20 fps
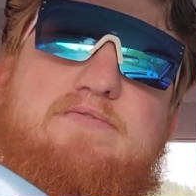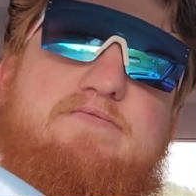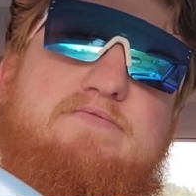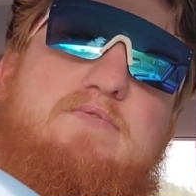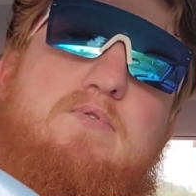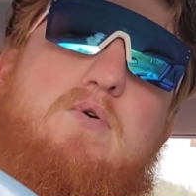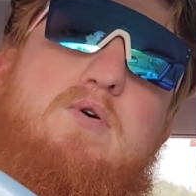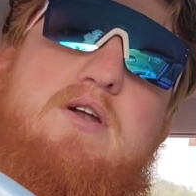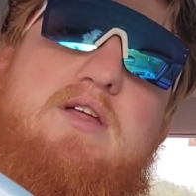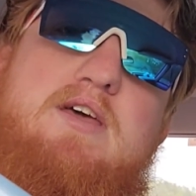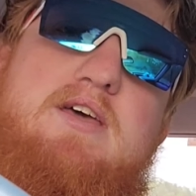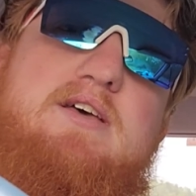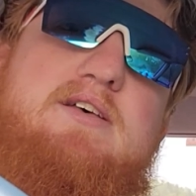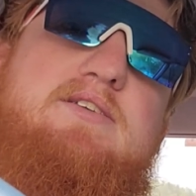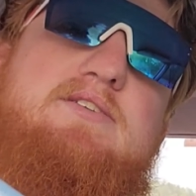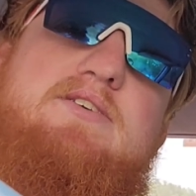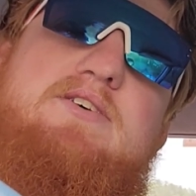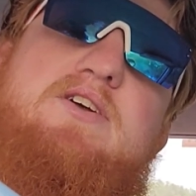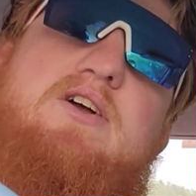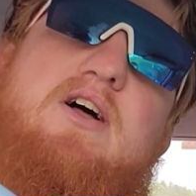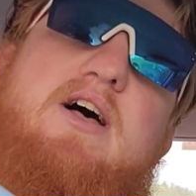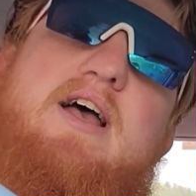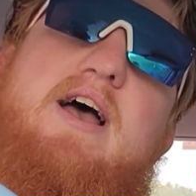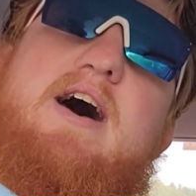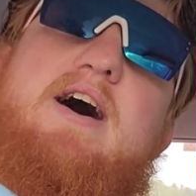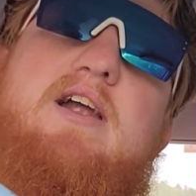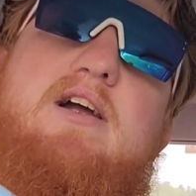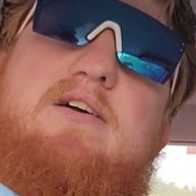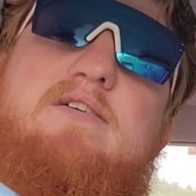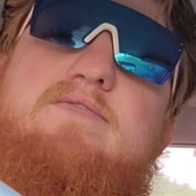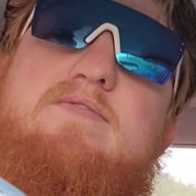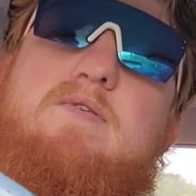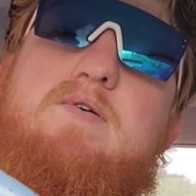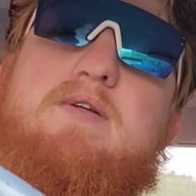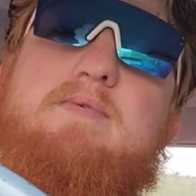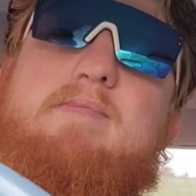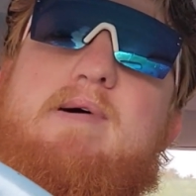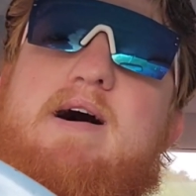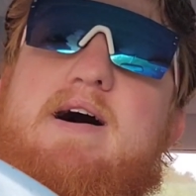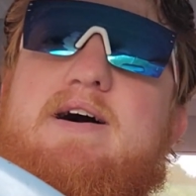40, so you're like
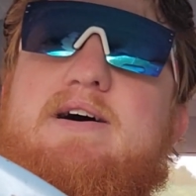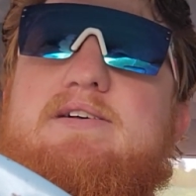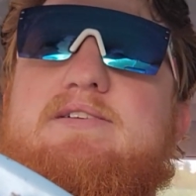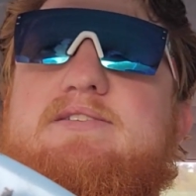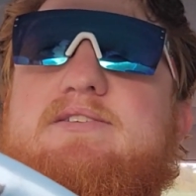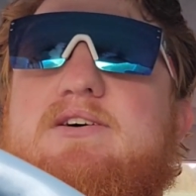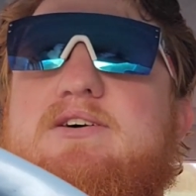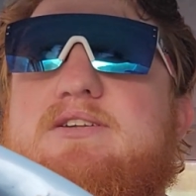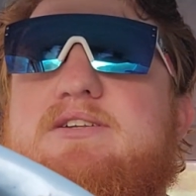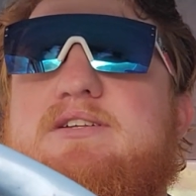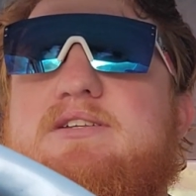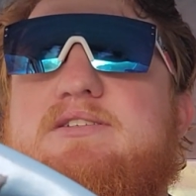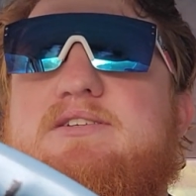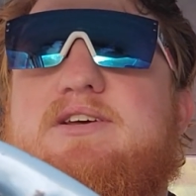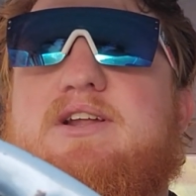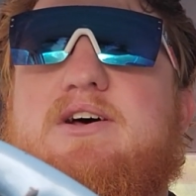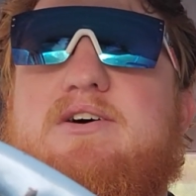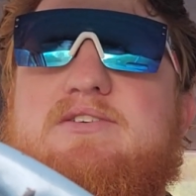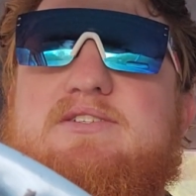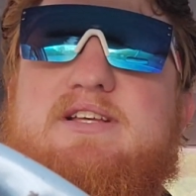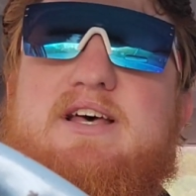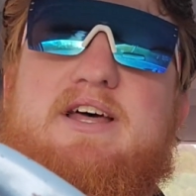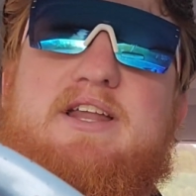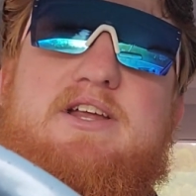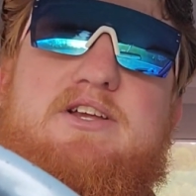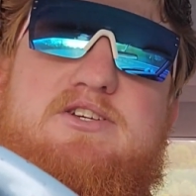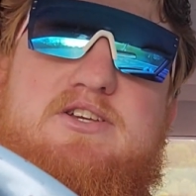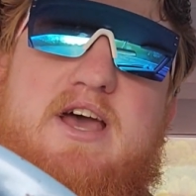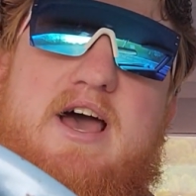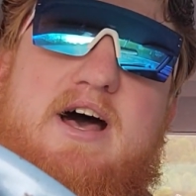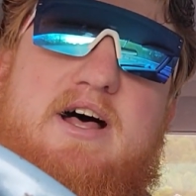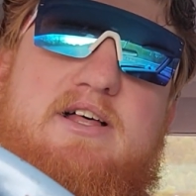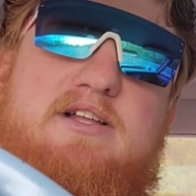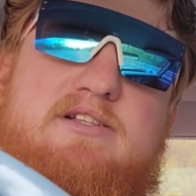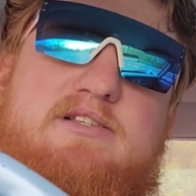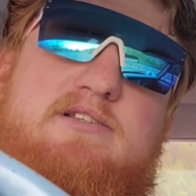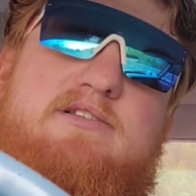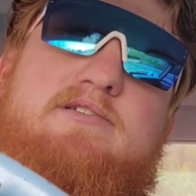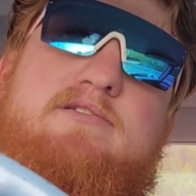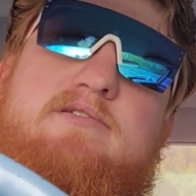140 miles on, 10-inch
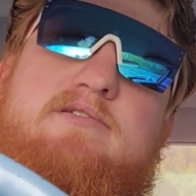gallons.